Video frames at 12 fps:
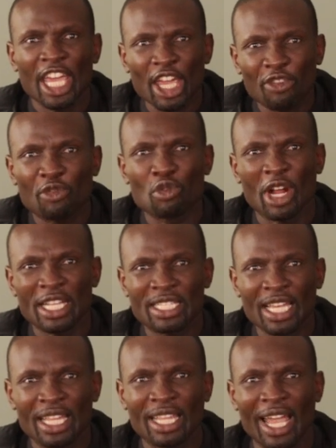if
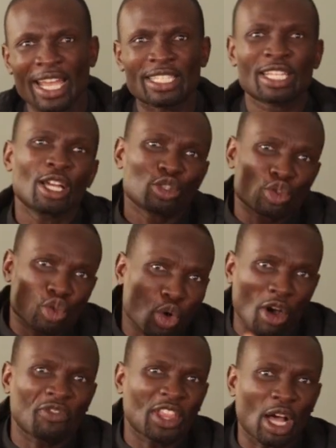rented at
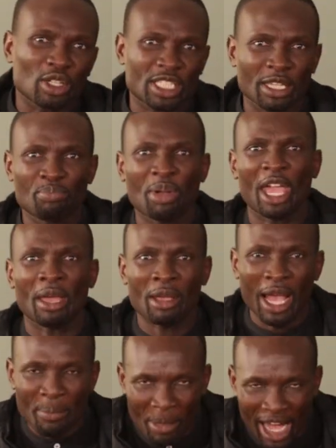12,000
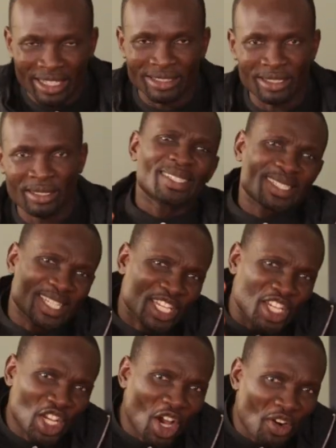per month.
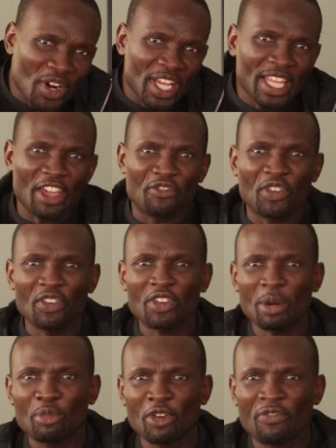Securing a
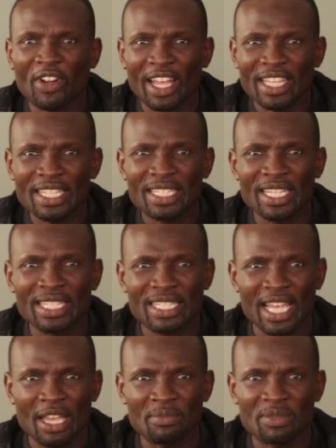favorable financing
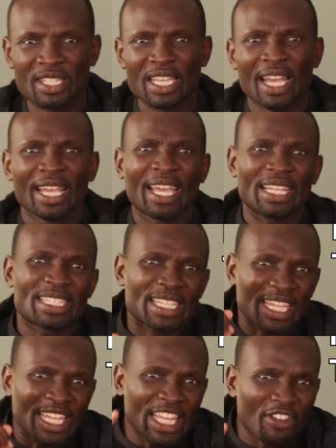terms can
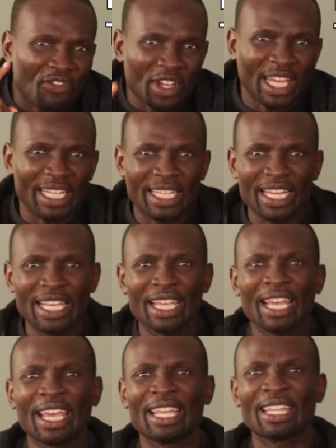
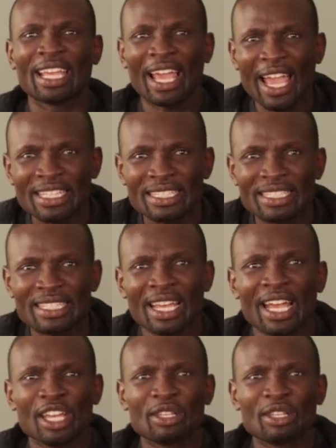significantly enhance